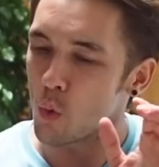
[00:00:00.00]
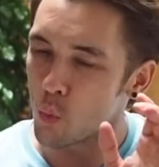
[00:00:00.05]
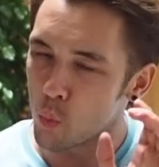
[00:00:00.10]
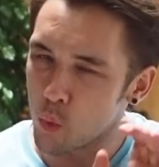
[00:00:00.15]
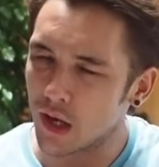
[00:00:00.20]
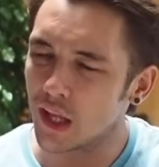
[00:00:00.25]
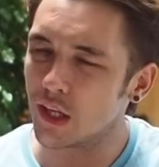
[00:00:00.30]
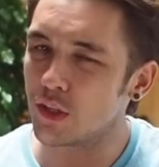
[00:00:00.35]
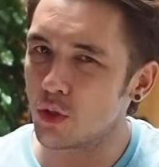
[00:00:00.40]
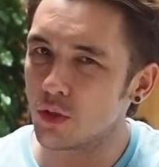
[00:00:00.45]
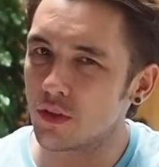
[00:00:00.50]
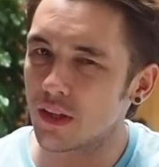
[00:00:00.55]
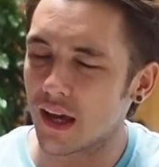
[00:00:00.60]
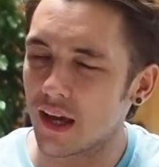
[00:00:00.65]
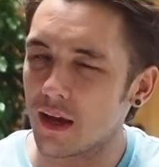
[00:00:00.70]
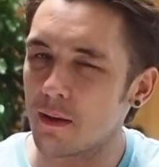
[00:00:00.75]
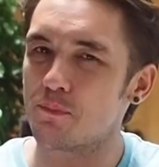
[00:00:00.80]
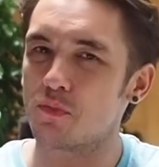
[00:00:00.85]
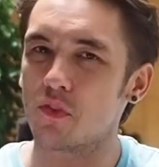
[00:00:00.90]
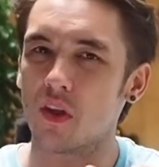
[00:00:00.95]
While I do
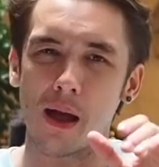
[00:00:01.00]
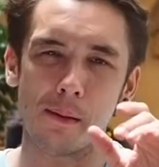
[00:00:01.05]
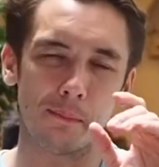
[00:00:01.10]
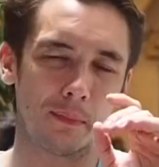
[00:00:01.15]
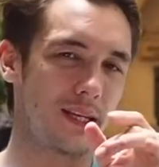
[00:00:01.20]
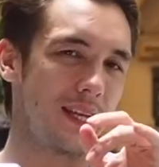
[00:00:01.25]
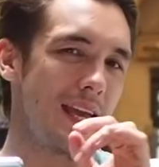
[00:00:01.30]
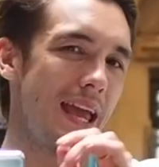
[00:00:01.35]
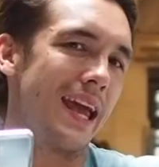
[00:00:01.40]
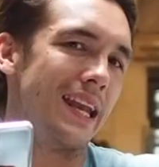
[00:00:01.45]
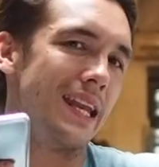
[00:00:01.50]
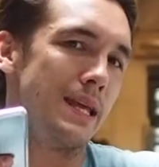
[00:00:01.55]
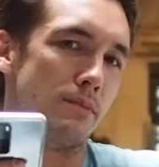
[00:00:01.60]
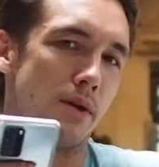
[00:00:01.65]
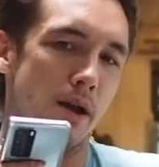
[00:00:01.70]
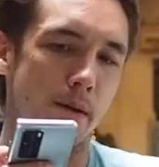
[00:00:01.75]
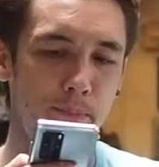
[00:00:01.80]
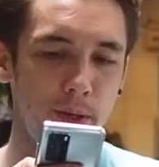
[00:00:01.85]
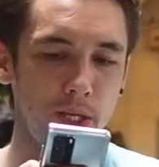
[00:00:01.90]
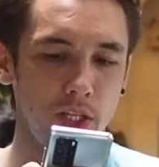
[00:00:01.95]
that, I'm going to edit
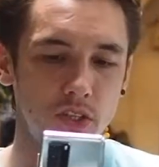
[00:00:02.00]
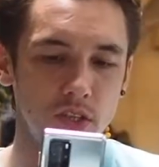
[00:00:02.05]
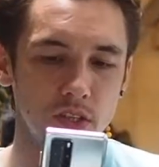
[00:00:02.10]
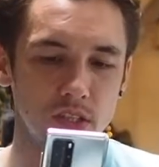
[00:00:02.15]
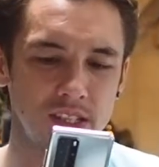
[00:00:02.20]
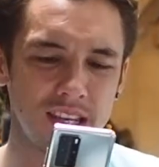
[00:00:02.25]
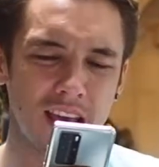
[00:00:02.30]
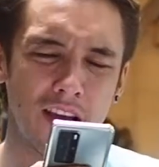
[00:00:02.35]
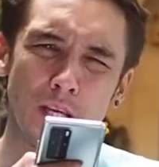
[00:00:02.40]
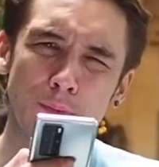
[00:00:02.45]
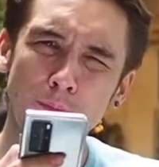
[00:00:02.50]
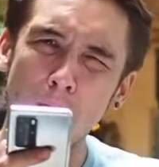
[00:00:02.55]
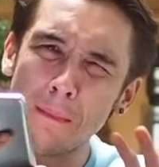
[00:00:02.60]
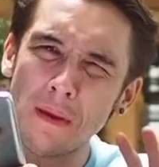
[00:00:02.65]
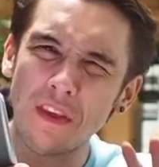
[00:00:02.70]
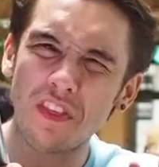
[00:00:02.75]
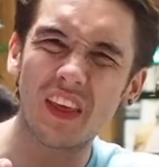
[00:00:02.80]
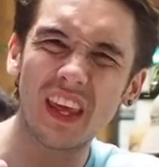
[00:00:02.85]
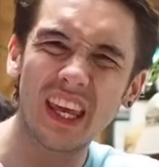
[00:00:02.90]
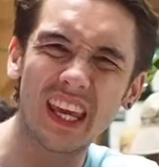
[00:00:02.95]
my pictures. Now, you might
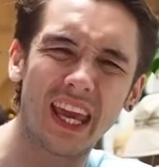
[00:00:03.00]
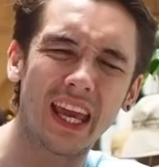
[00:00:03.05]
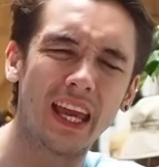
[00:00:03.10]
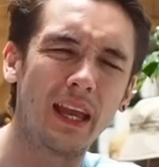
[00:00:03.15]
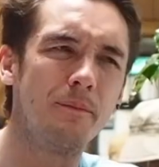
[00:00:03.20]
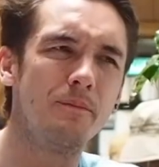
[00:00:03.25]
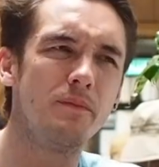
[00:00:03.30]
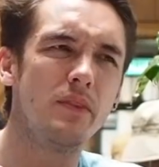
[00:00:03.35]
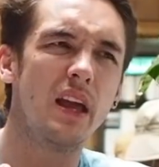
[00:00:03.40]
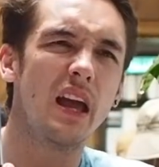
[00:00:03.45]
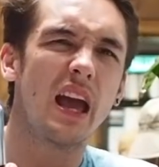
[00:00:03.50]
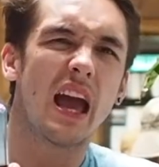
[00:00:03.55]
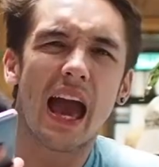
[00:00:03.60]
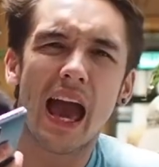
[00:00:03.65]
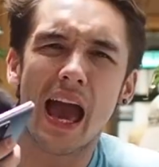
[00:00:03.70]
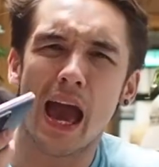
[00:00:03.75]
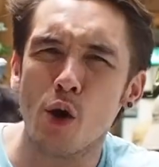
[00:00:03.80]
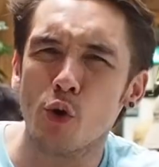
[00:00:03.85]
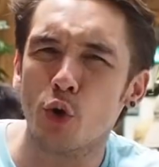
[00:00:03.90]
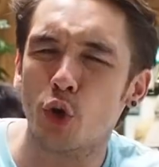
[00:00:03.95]
be thinking,
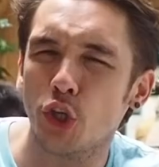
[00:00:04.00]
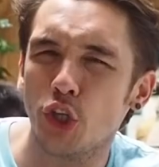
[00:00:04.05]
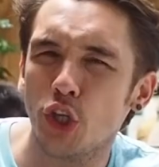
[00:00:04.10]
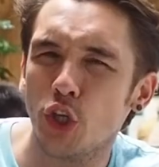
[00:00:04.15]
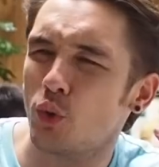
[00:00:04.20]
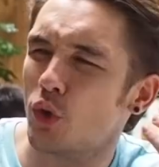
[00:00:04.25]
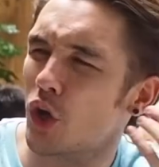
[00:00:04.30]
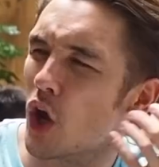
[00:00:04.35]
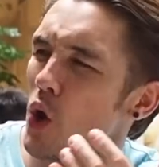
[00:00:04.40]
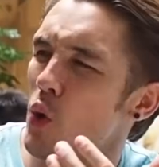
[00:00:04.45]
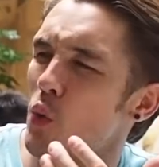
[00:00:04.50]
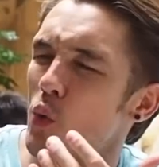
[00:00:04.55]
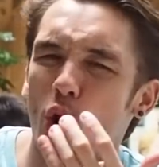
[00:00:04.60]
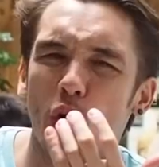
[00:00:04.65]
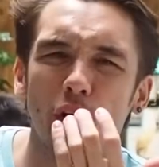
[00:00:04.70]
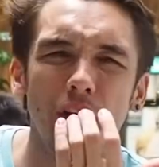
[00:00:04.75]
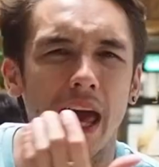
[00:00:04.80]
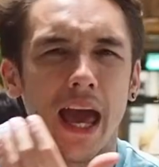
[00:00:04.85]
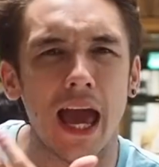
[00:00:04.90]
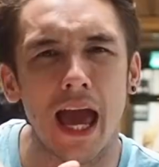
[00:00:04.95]
how can you go
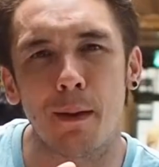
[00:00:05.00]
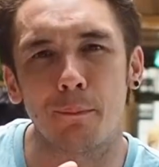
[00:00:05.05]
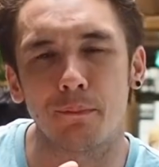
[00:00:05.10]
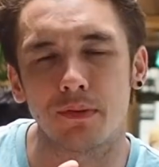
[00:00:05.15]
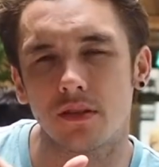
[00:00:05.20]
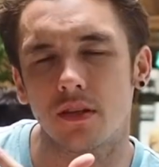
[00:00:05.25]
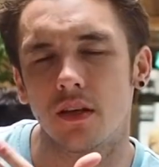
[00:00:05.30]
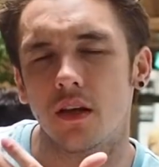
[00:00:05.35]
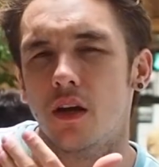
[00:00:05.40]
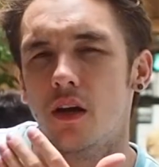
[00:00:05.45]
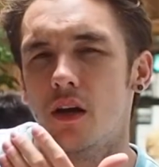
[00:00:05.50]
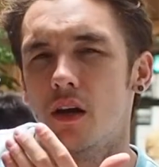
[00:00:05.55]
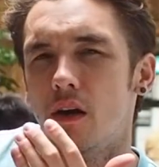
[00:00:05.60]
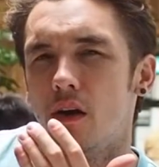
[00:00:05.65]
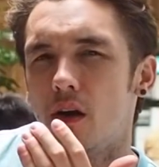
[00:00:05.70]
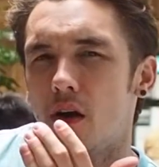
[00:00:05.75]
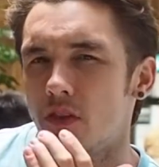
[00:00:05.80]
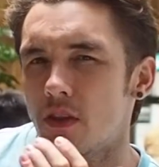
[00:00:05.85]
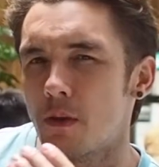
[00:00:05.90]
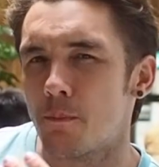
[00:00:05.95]
on apps
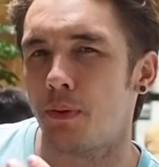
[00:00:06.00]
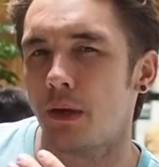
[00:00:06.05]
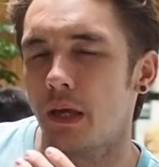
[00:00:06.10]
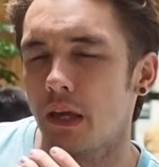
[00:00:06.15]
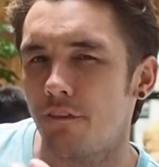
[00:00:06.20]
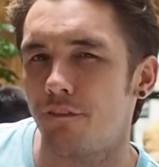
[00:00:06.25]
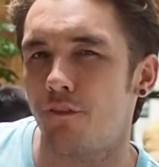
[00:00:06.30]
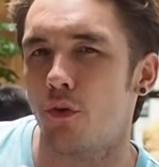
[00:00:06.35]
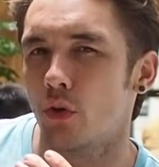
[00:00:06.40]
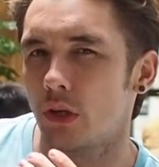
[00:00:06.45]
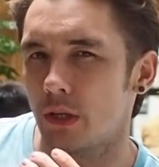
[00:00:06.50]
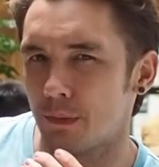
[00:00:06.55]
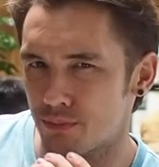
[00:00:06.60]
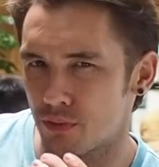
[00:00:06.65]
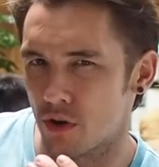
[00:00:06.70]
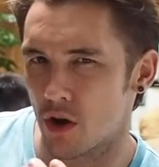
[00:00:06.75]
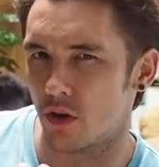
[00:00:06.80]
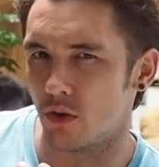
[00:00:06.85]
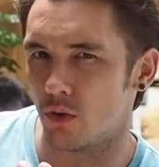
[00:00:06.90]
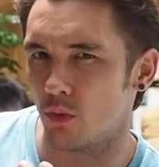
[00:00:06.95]
on the P forty
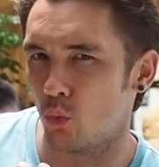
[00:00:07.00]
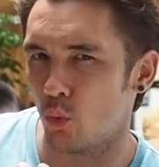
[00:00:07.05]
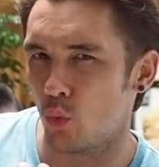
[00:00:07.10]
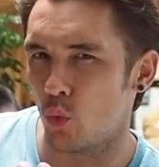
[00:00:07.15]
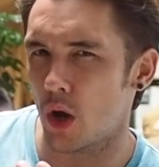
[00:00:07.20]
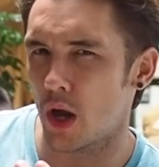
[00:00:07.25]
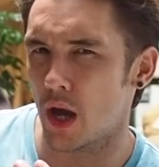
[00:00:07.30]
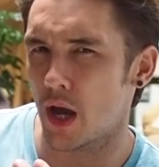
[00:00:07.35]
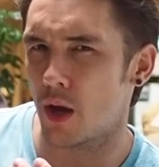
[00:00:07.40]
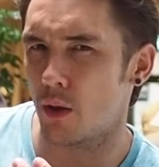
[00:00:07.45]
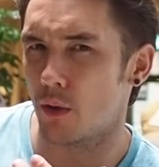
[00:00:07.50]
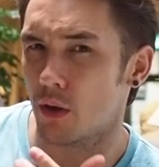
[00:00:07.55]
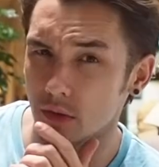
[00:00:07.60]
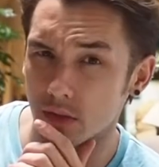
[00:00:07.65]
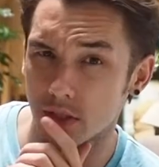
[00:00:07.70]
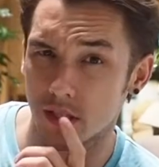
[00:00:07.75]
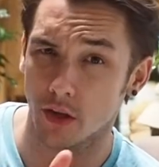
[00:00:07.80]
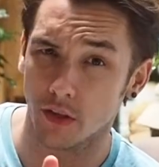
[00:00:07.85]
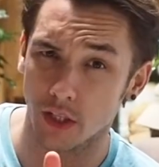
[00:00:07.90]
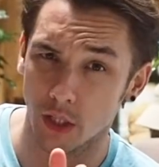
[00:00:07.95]
Pro? Well,
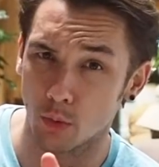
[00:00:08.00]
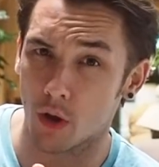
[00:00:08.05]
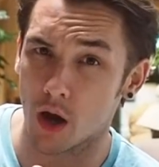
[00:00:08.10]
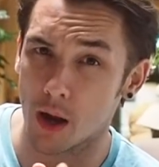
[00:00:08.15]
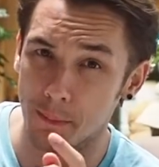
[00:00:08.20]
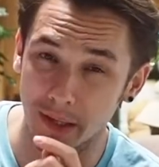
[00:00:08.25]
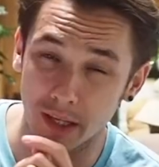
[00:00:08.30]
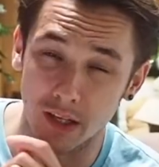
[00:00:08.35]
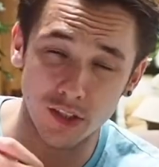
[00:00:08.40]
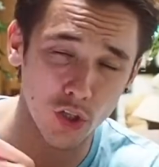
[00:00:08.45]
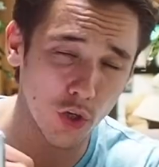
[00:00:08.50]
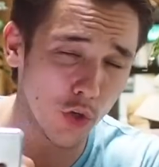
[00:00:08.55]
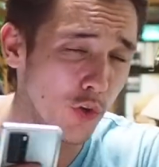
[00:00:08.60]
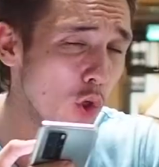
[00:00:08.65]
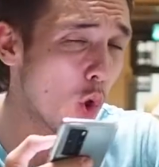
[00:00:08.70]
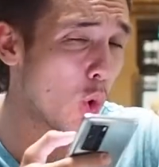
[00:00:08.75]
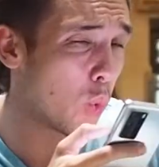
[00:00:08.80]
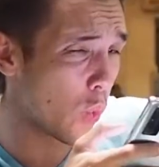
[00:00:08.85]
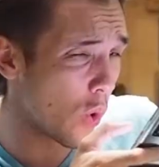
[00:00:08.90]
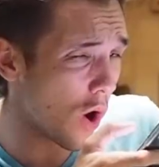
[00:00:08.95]
I'll tell you why, because on
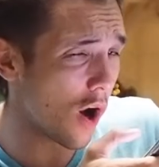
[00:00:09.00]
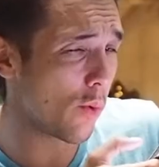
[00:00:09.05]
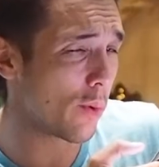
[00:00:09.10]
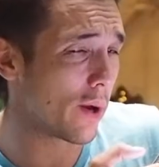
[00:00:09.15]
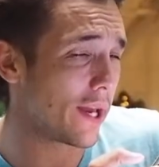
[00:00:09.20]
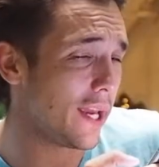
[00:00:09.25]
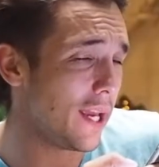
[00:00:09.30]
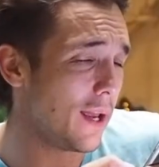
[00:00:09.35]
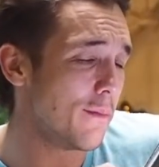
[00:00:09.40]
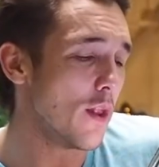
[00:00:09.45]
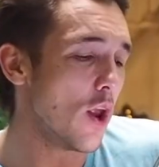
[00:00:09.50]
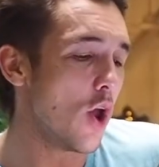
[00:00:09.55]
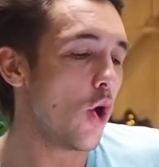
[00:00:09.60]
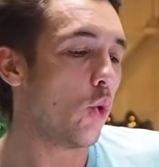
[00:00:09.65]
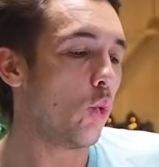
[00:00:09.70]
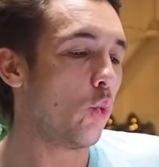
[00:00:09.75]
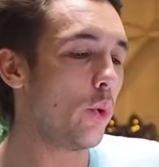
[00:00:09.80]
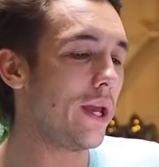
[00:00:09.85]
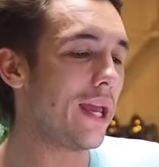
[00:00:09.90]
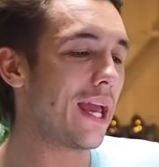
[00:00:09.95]
Huawei,
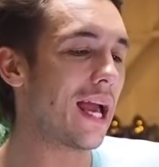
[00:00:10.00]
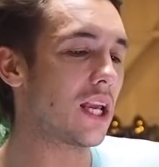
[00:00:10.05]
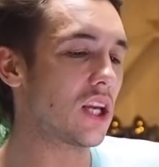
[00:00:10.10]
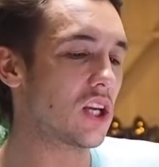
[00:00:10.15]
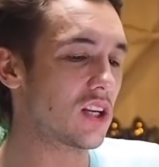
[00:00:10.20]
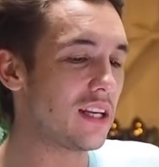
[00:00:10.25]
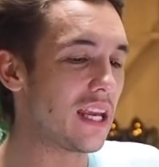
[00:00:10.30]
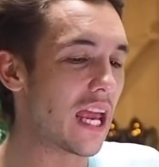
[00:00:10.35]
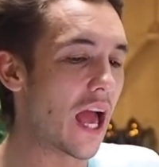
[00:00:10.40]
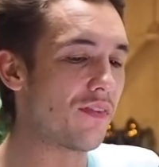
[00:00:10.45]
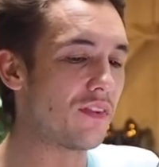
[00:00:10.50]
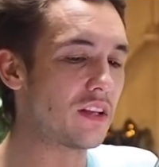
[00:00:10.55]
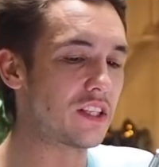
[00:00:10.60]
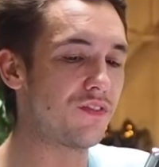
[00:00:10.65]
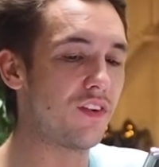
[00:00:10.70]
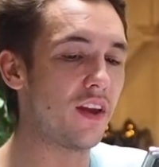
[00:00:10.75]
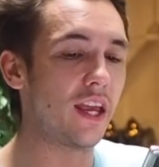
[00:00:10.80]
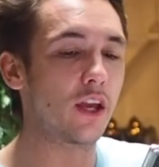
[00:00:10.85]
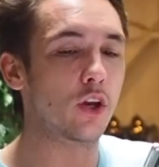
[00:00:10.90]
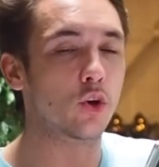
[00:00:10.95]
we actually had this
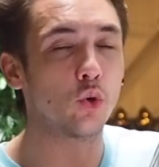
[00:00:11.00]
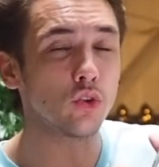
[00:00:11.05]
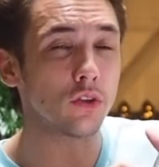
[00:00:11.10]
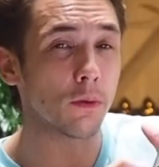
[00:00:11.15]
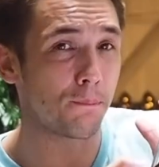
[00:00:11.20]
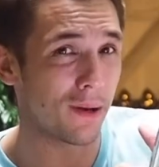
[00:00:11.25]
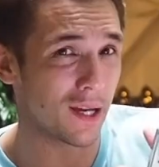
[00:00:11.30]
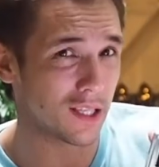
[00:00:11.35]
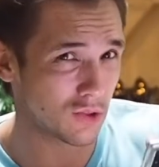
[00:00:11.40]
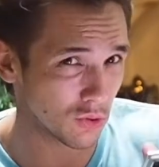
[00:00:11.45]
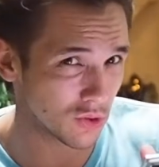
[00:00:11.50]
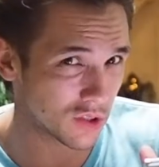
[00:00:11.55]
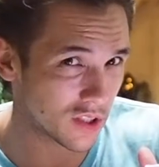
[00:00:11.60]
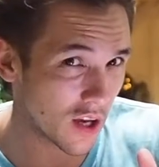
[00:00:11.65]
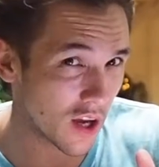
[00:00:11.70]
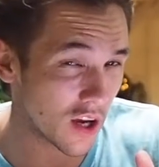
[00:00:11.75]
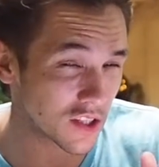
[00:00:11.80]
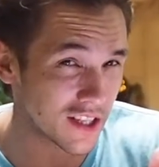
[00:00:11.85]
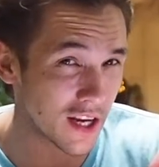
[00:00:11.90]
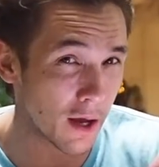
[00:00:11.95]
thing called the Petal Search.